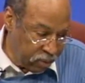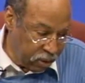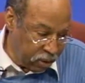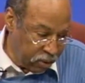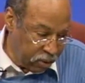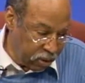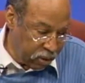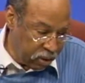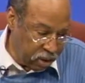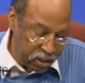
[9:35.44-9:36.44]
Where the
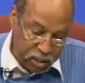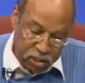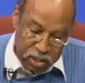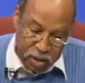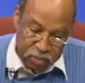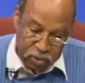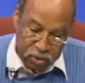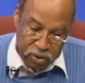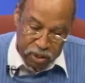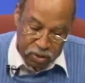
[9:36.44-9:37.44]
Lord, this chapter
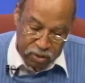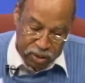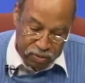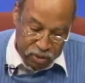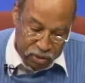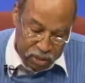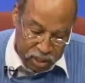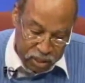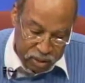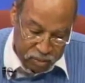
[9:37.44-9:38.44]
33, verse
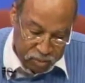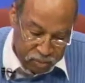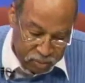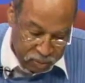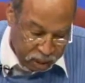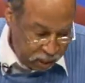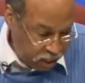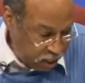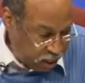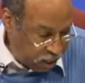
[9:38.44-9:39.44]
10.
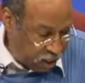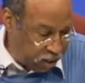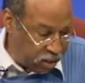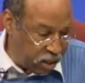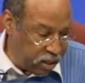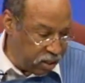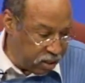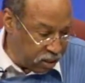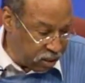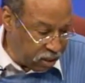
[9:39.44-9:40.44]
And it says,
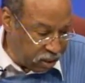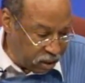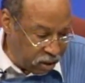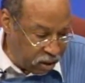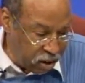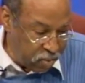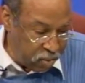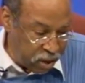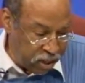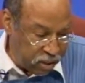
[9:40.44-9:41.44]
The Lord
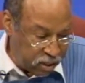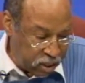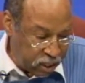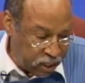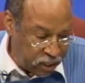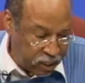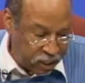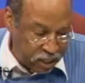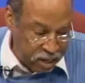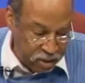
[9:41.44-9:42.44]
brings the
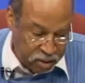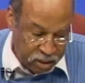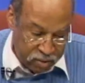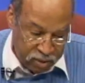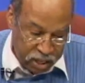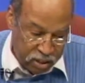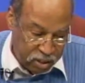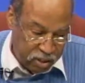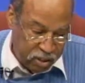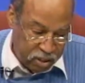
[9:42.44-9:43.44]
counsel of
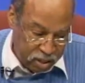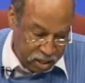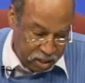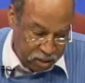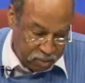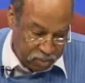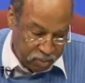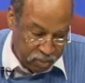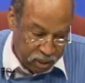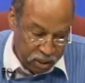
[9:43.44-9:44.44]
nations to nothing,
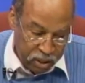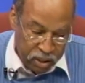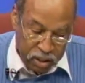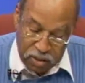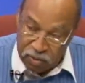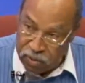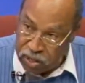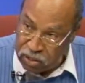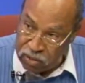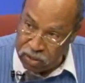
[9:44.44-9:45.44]
He
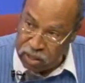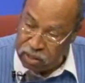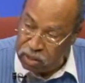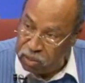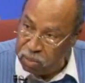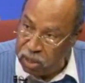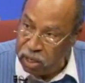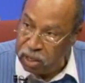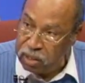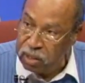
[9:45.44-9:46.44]
frustrates the
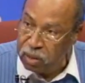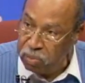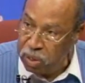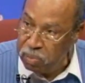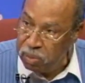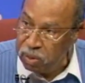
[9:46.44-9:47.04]
plans of the people.